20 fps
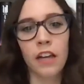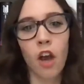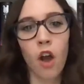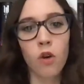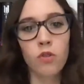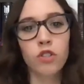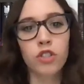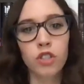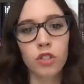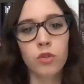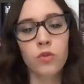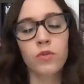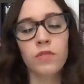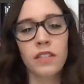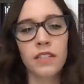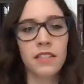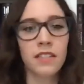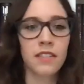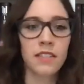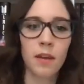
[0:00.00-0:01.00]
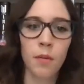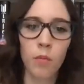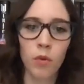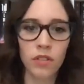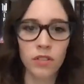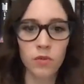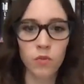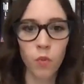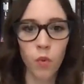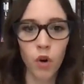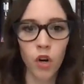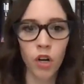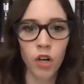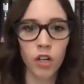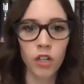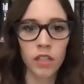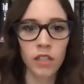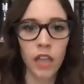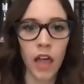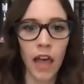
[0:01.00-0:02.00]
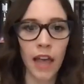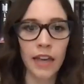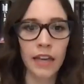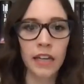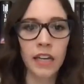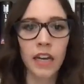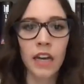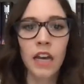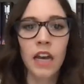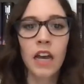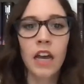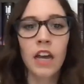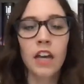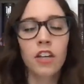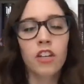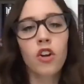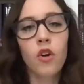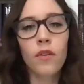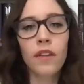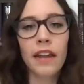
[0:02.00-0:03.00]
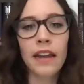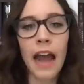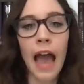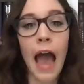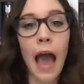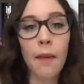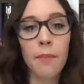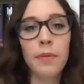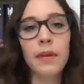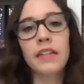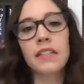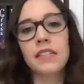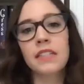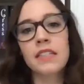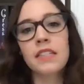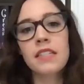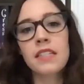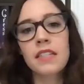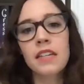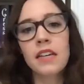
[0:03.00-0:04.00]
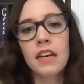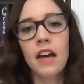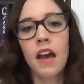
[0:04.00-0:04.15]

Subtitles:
oh shoot, this is someone's work, like, it happens.